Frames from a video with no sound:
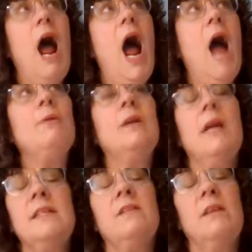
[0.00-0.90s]
I would
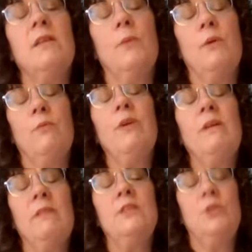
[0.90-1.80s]
like to think that we
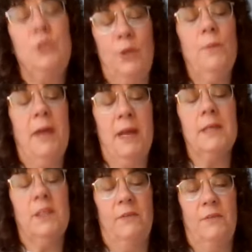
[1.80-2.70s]
really do make
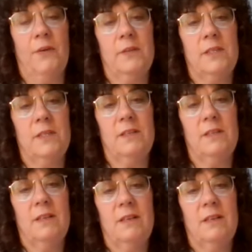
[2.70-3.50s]
a difference.